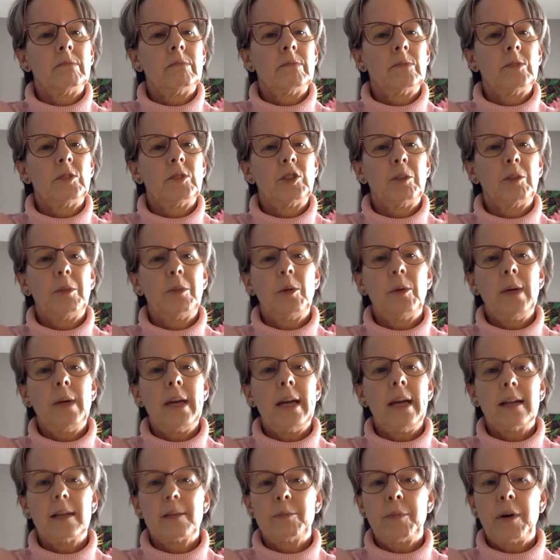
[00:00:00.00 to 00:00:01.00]
Mm-hmm.
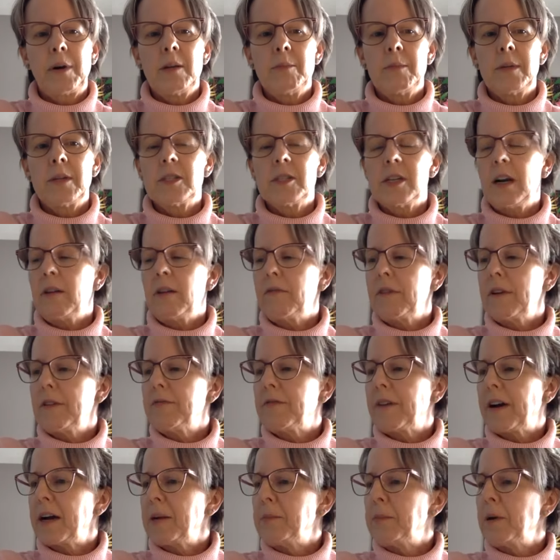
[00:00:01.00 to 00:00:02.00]
Shibui has pretty much every
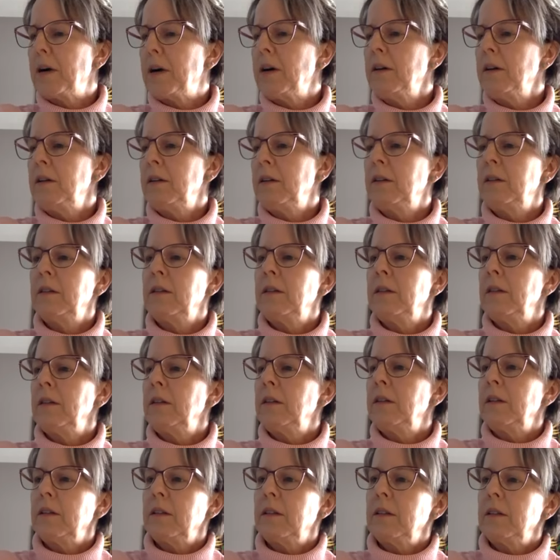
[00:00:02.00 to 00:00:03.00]
fiber
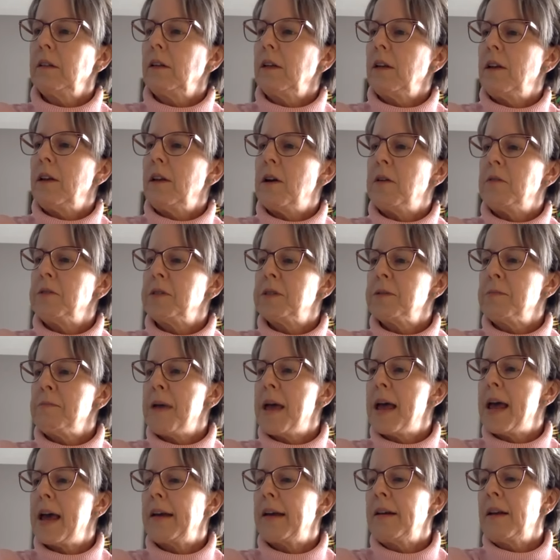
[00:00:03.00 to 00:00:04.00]
known to
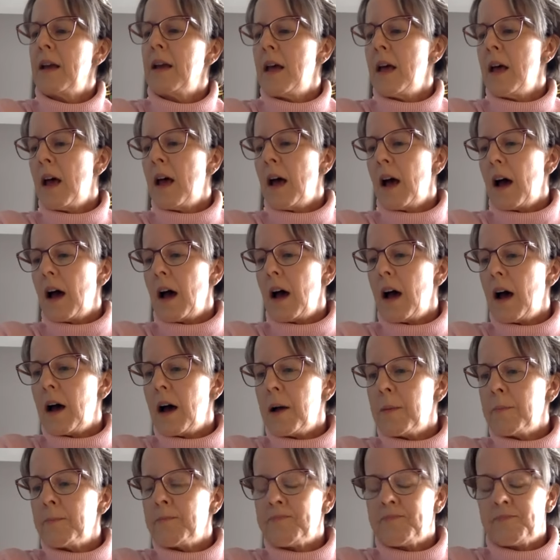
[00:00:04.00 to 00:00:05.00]
man.
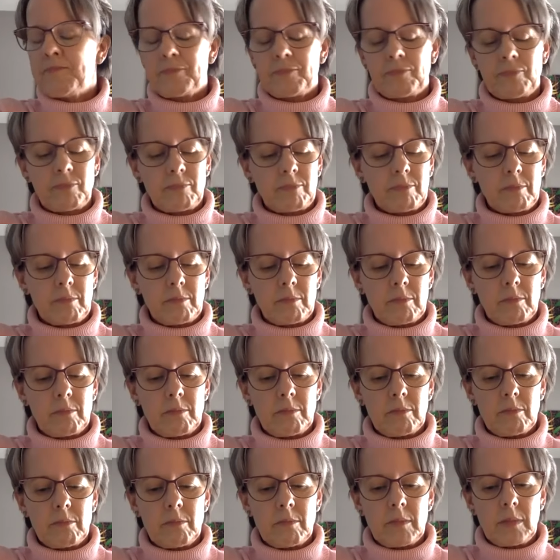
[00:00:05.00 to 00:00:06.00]
Um,
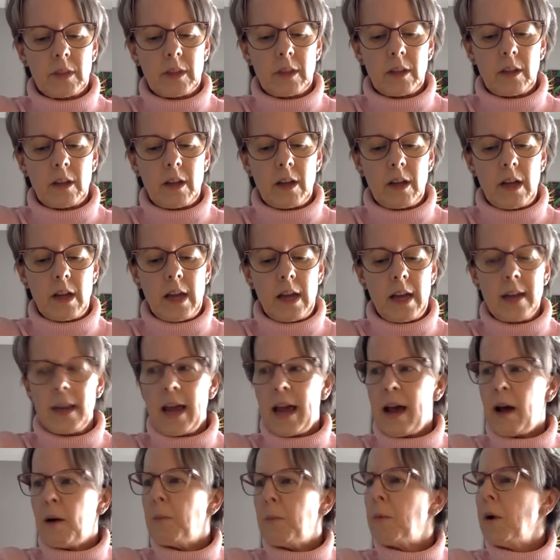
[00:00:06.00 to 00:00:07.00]
and
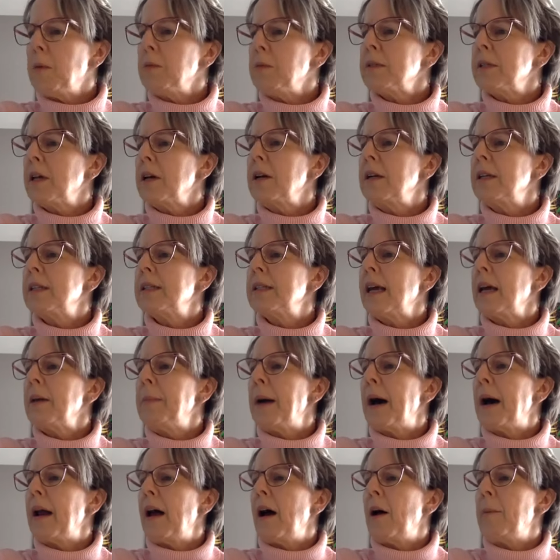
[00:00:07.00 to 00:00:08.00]
what was I going to say
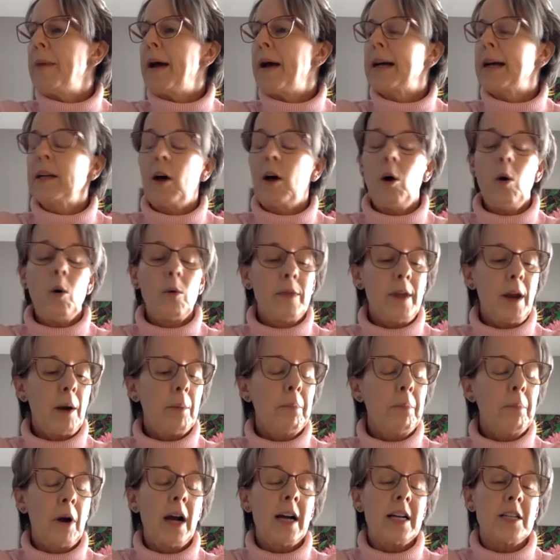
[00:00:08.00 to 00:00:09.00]
about alpaca? Oh, they're
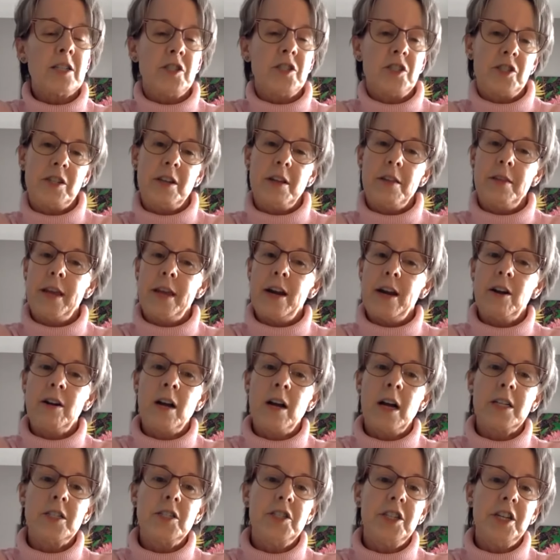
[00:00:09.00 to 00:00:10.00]
brushed. They are
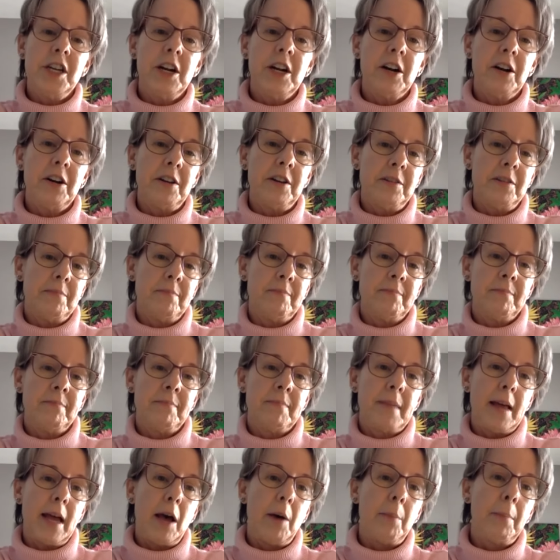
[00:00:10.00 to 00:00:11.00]
not sheared.
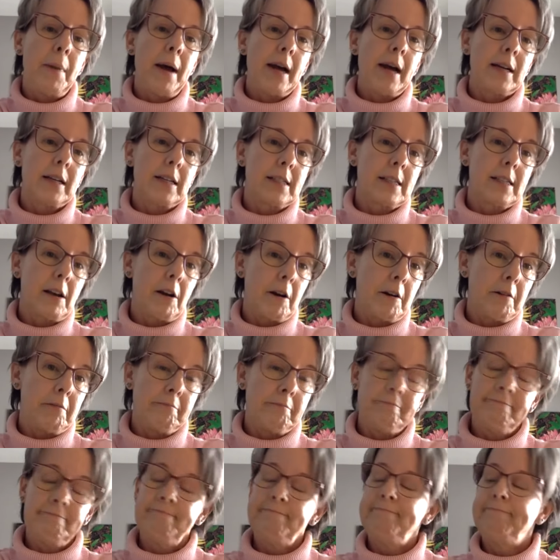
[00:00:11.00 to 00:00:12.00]
Alpacas are.
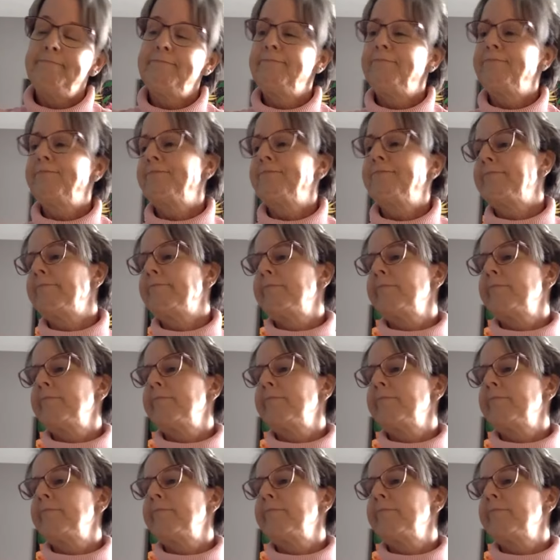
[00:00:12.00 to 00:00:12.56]
Mm-hmm.